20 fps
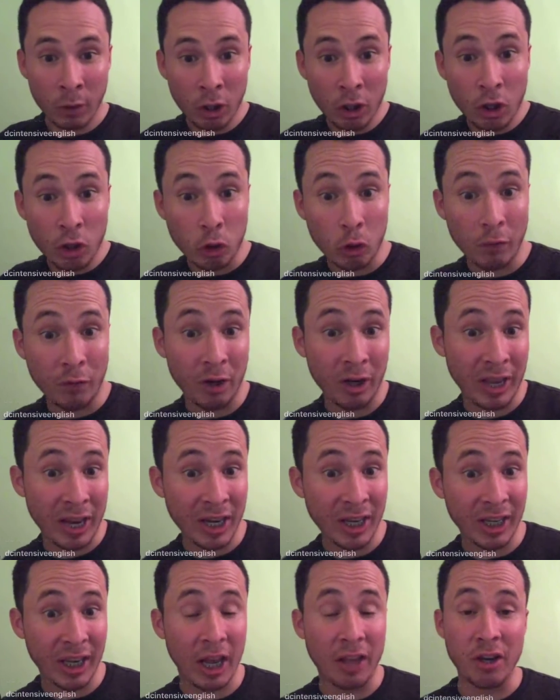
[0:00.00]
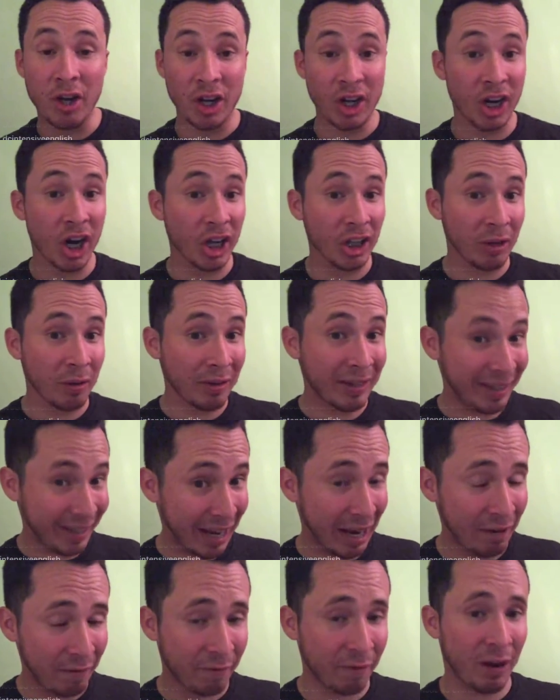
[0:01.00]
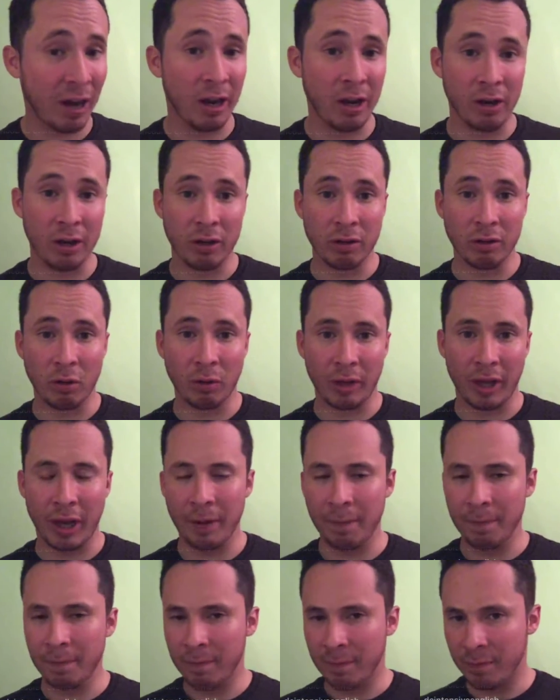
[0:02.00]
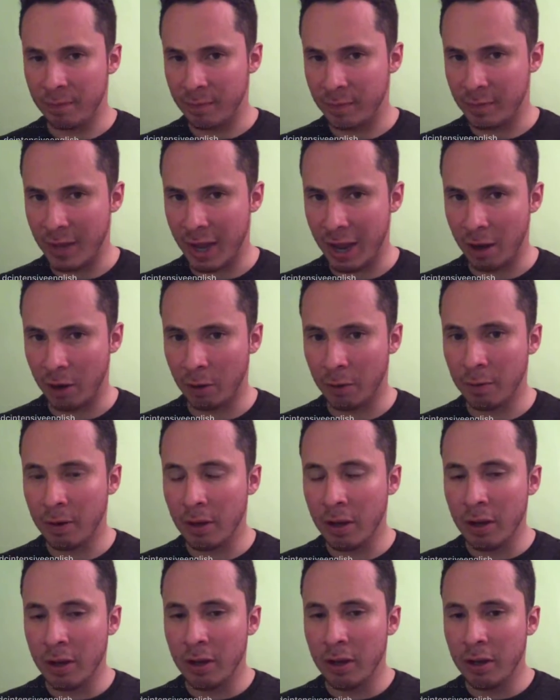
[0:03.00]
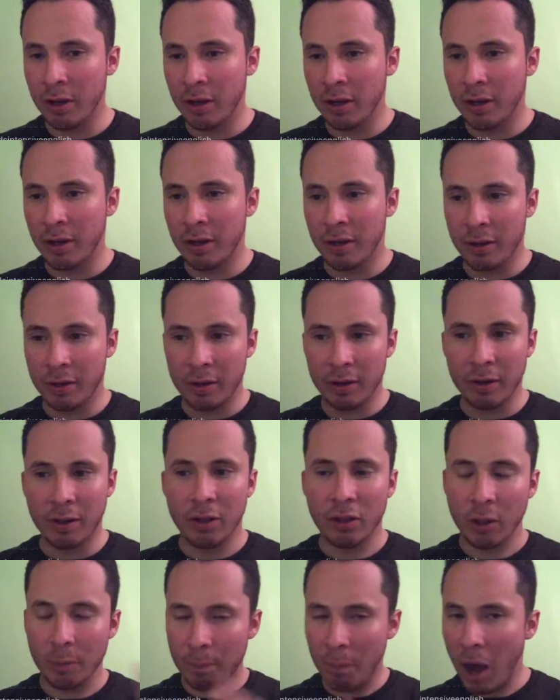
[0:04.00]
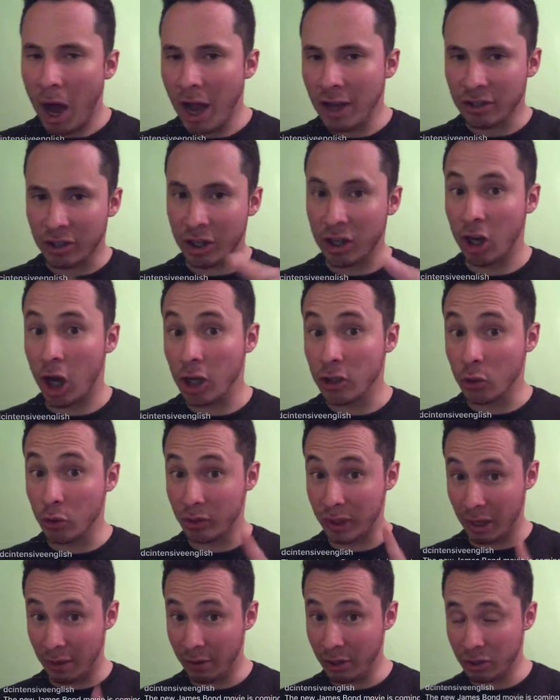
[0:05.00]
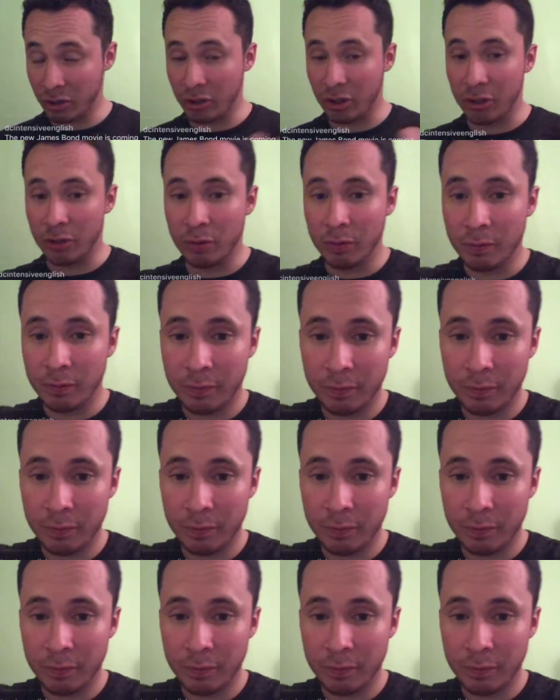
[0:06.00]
So if you're late again, you're gonna get fired, okay? Now, the boss can also say this to you.